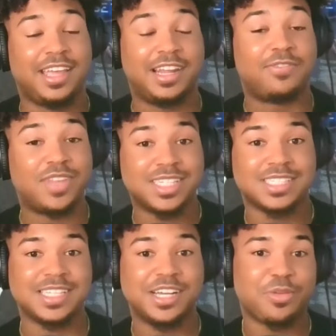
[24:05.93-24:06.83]
And if
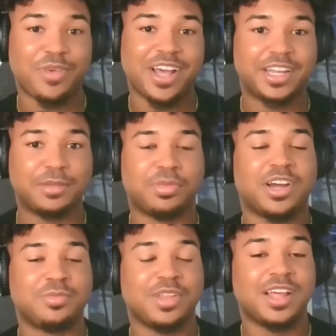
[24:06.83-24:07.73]
this is undermining the
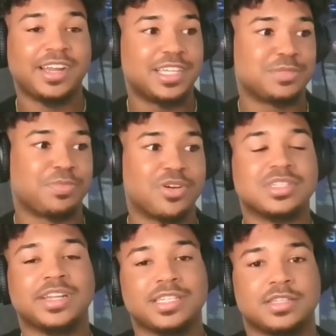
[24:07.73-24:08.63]
bottom line, this
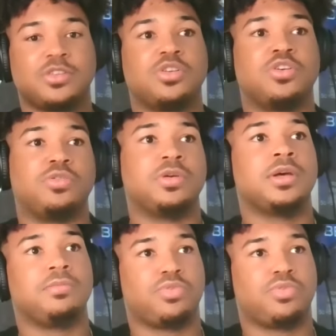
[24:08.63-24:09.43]
person that's, you know,